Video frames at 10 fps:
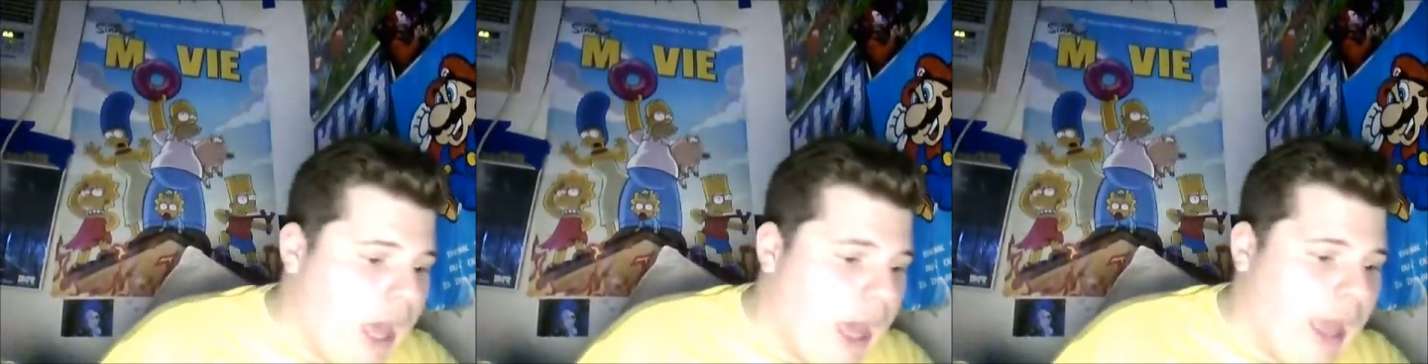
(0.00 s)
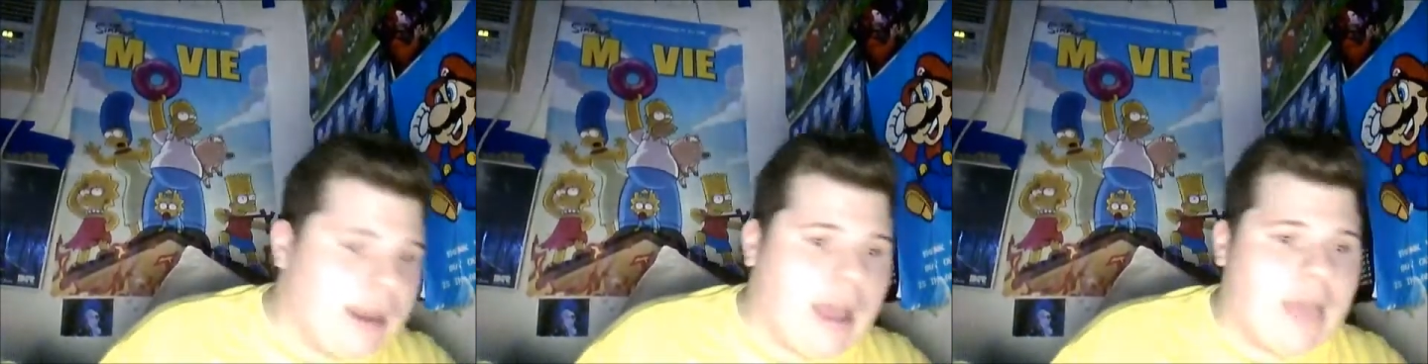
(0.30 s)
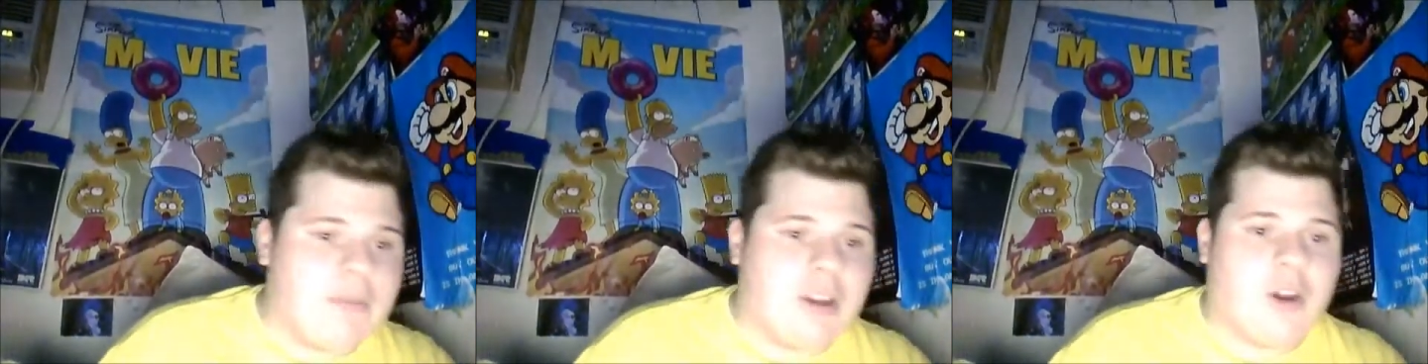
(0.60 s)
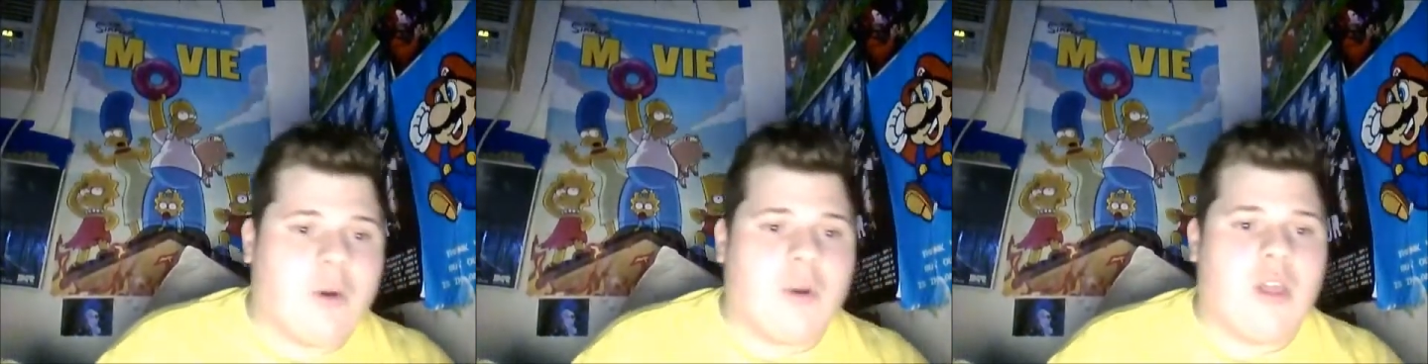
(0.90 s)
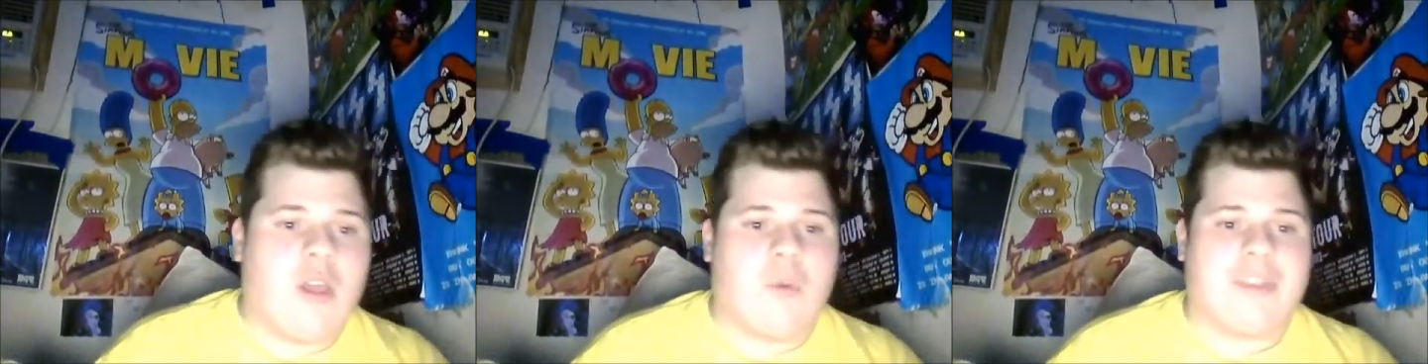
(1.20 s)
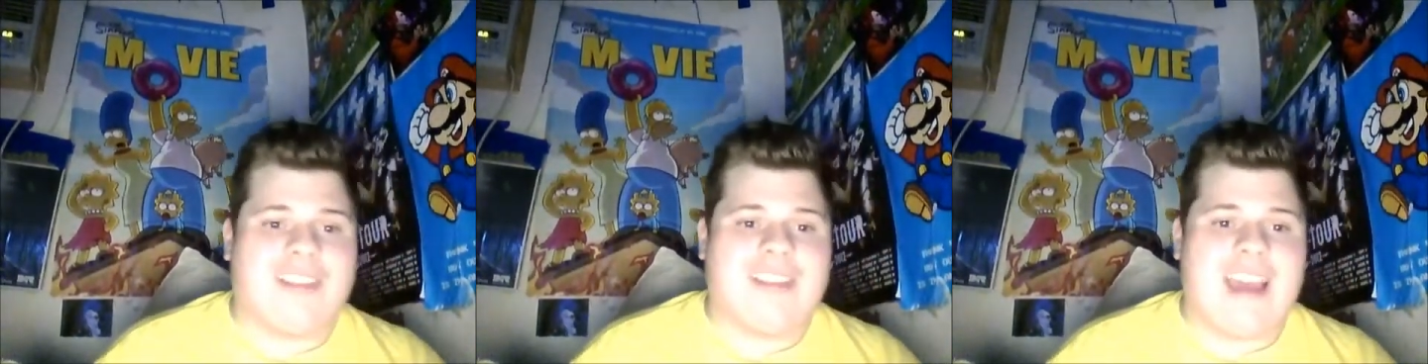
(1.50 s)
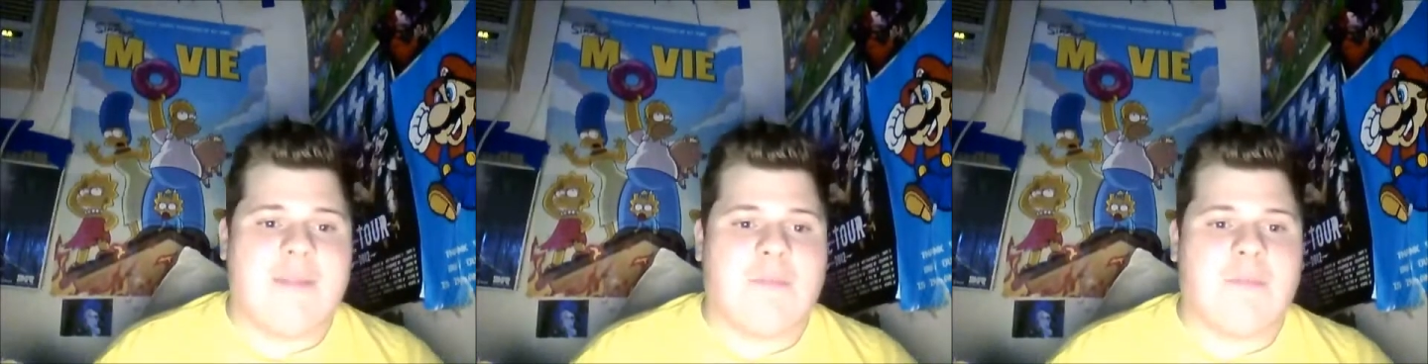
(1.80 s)
And I'm going to go with the
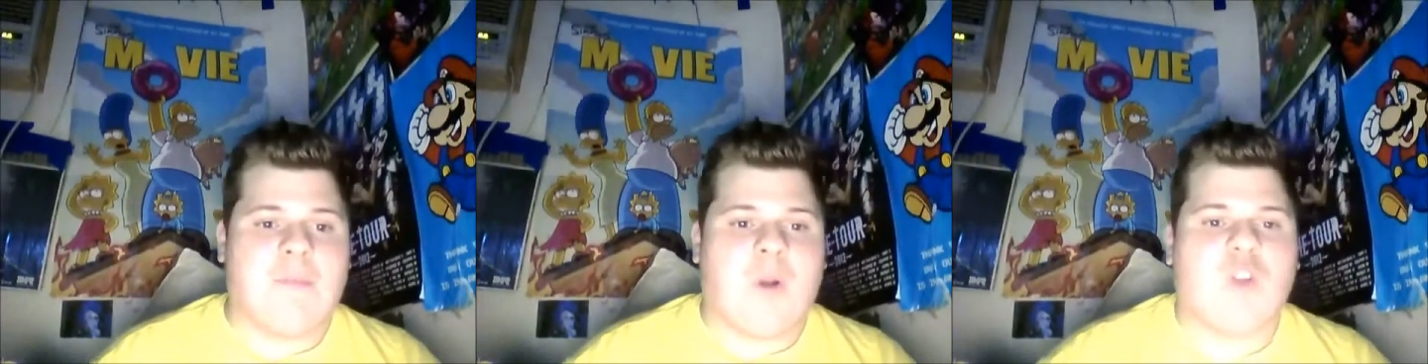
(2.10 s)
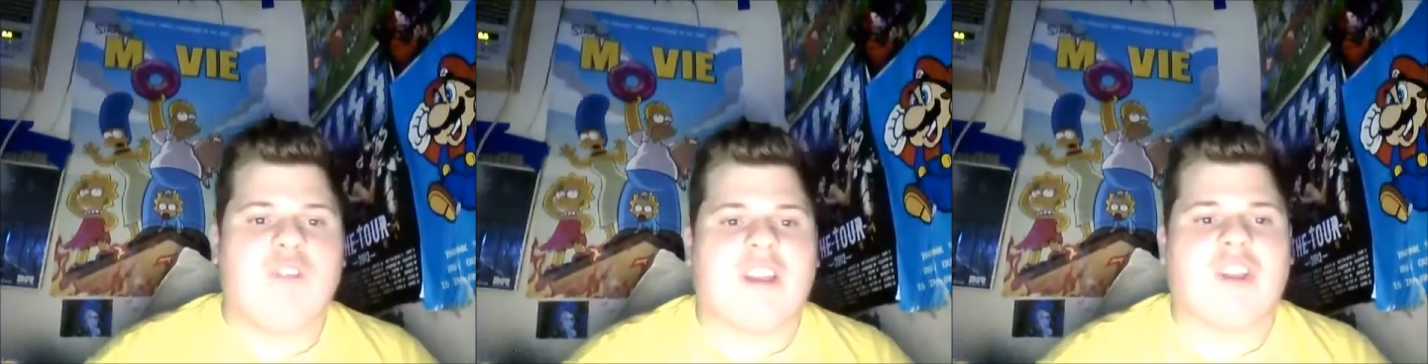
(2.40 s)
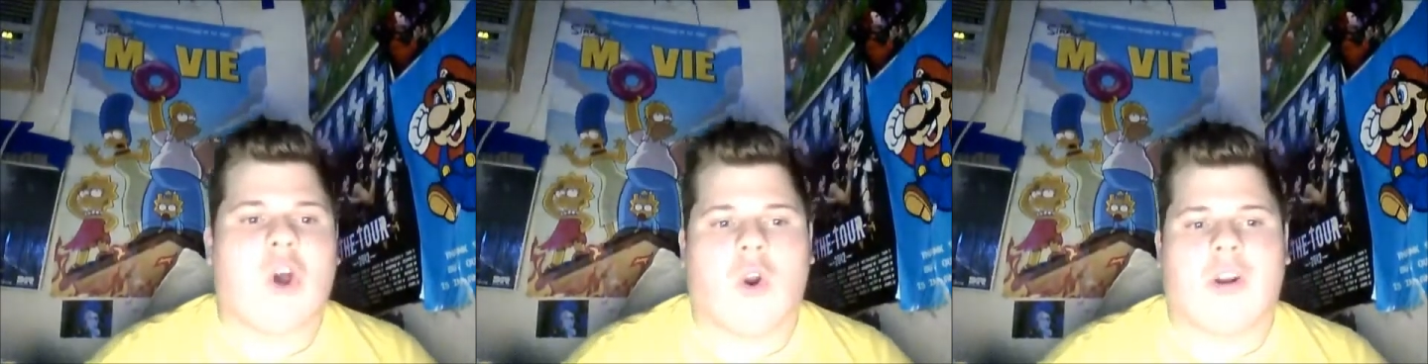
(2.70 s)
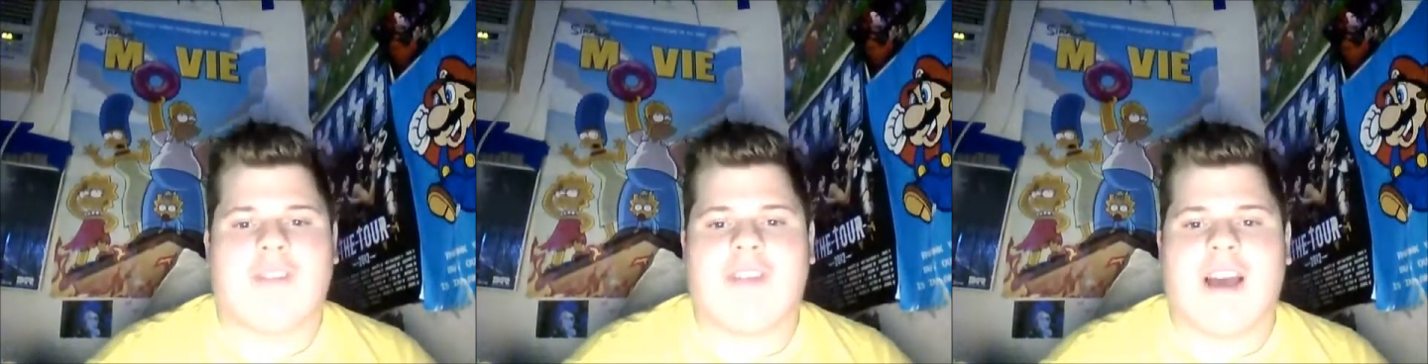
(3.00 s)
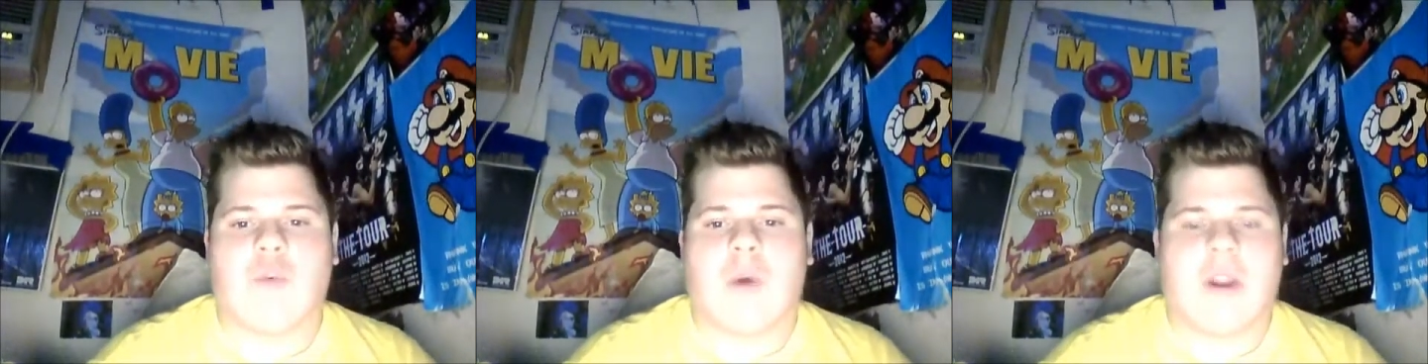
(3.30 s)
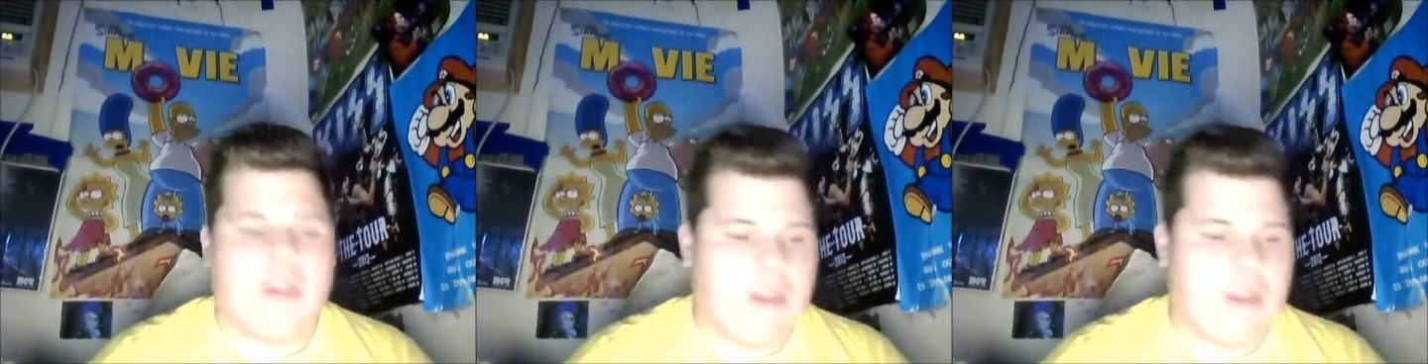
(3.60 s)
10. Perfect Heart, 5-1.